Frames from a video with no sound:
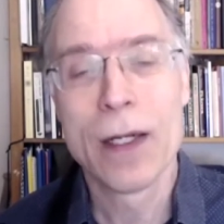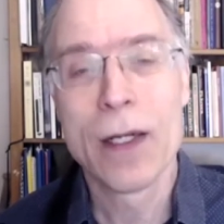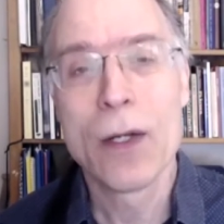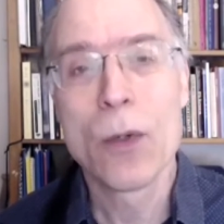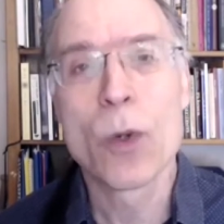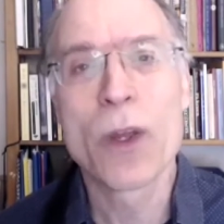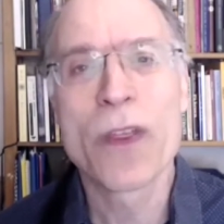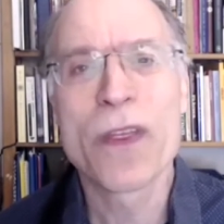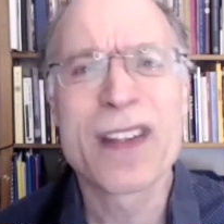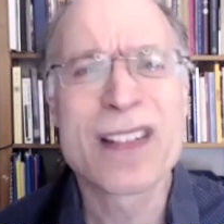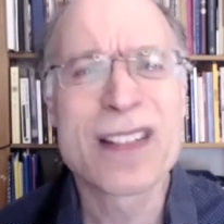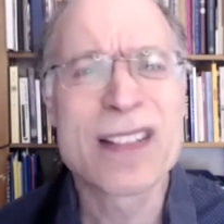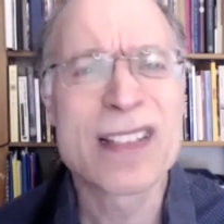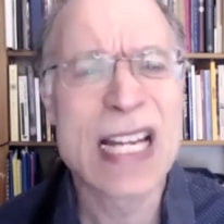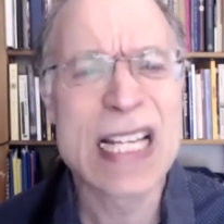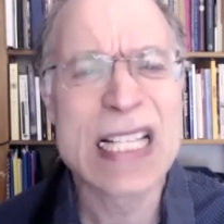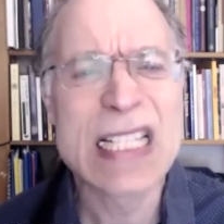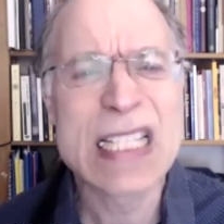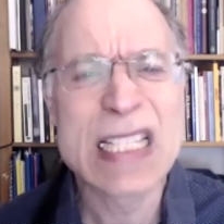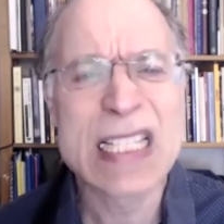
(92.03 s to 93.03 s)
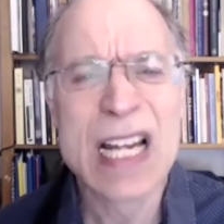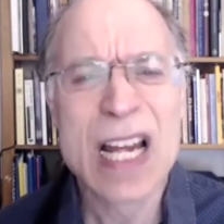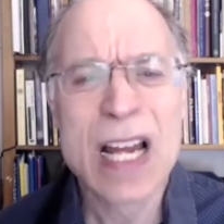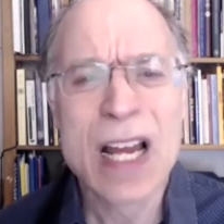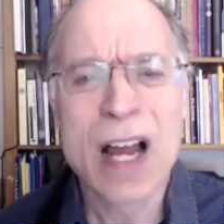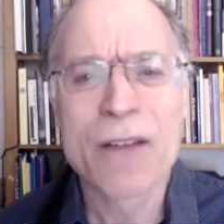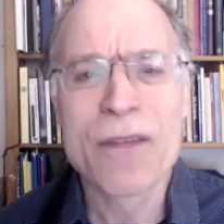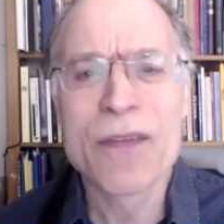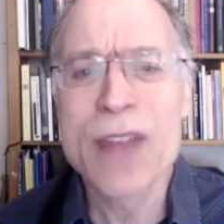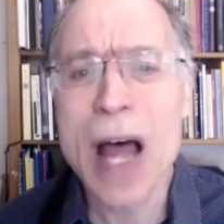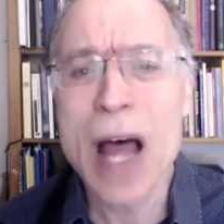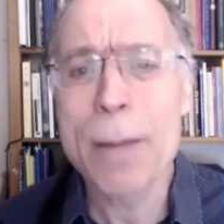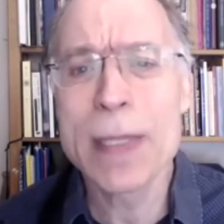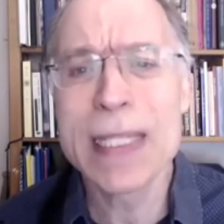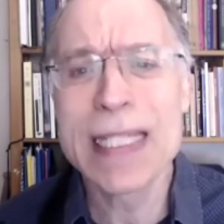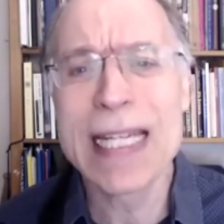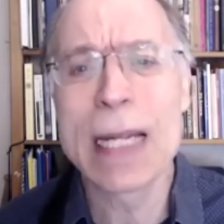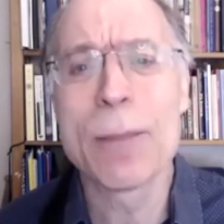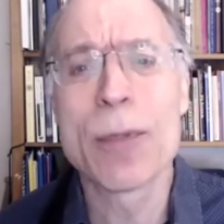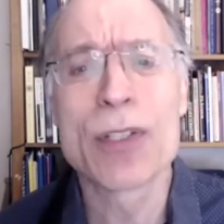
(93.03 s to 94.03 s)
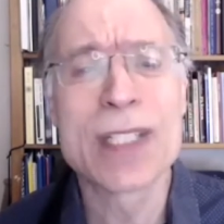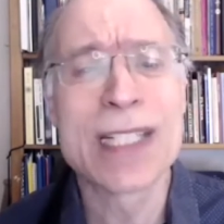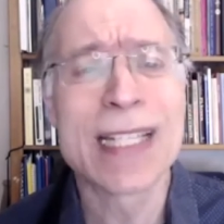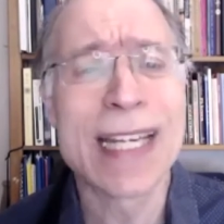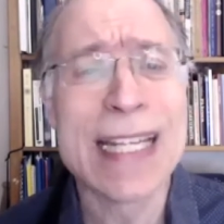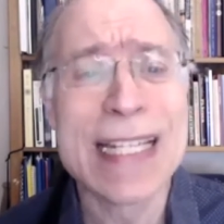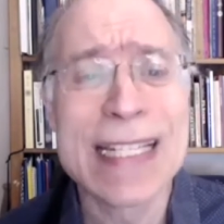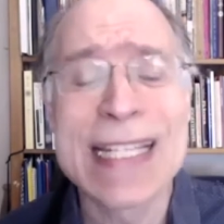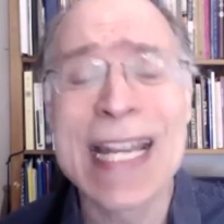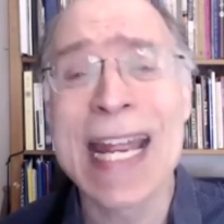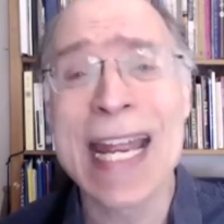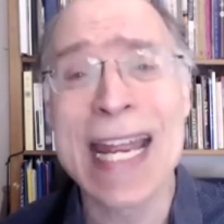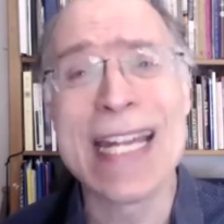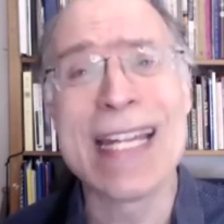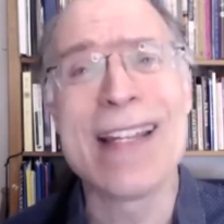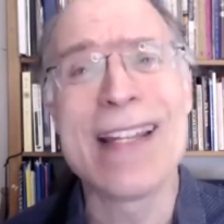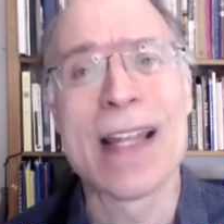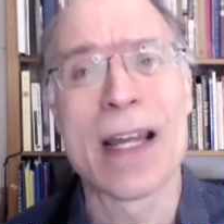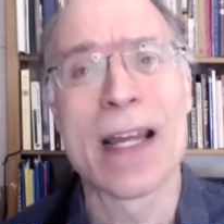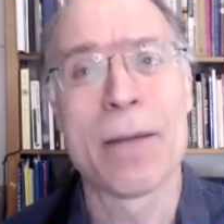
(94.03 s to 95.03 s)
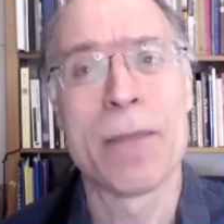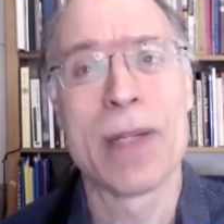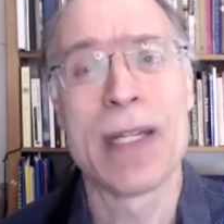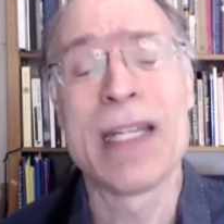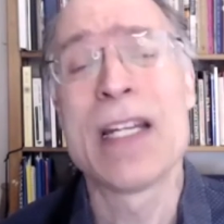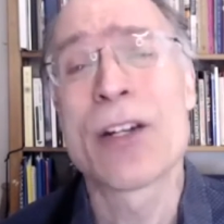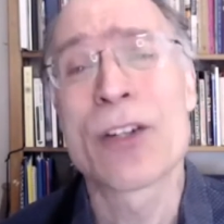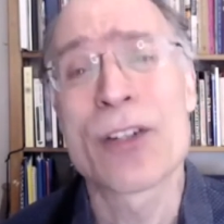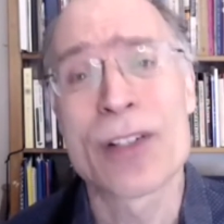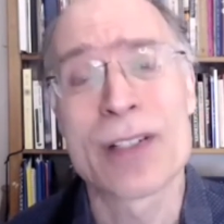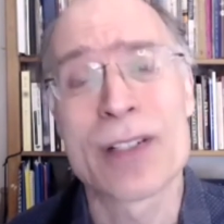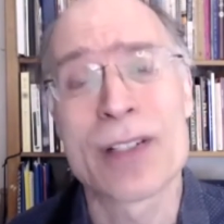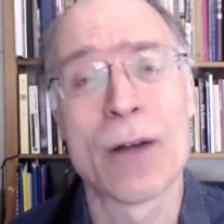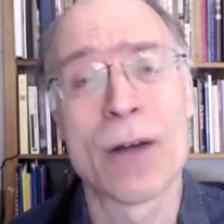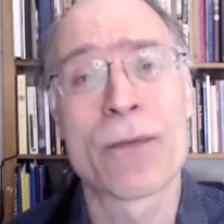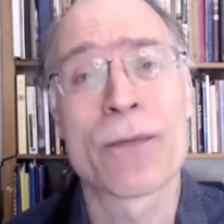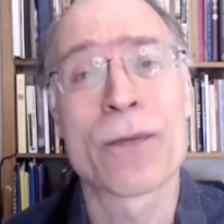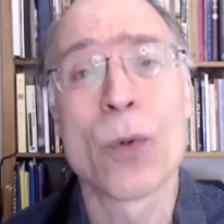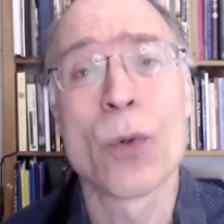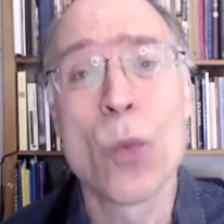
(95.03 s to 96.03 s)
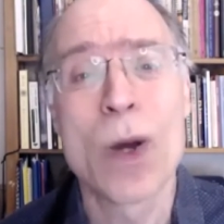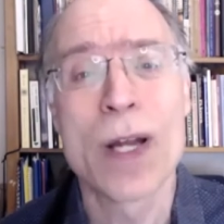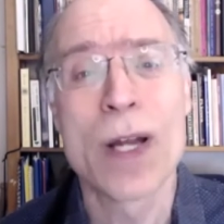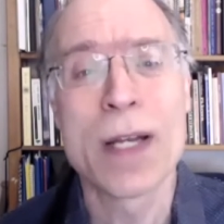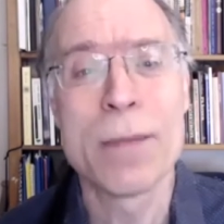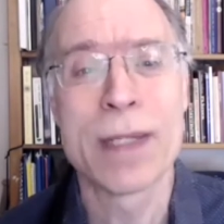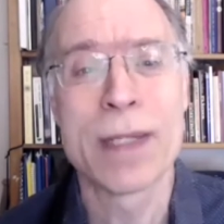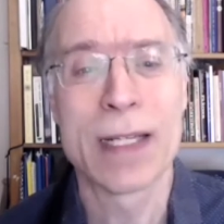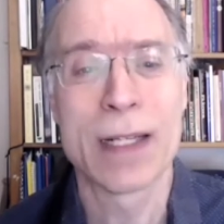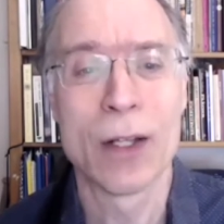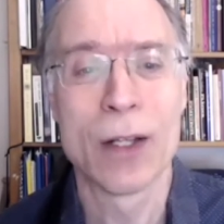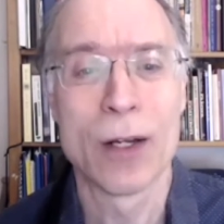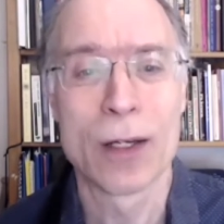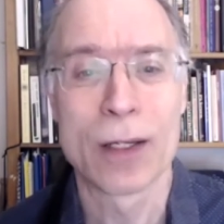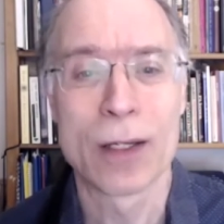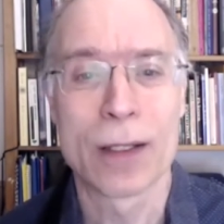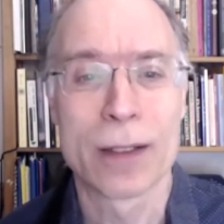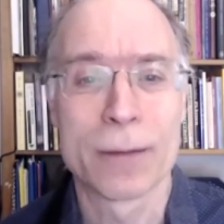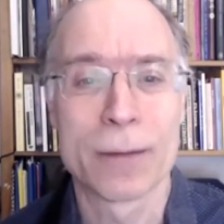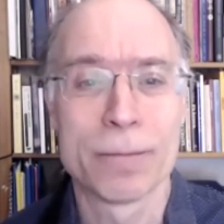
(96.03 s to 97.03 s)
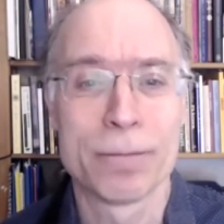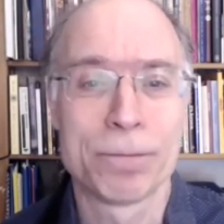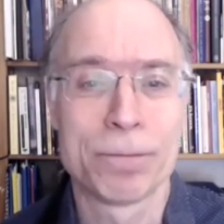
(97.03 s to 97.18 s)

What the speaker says: with the sense of not being able to contain them in herself for 1 minute longer.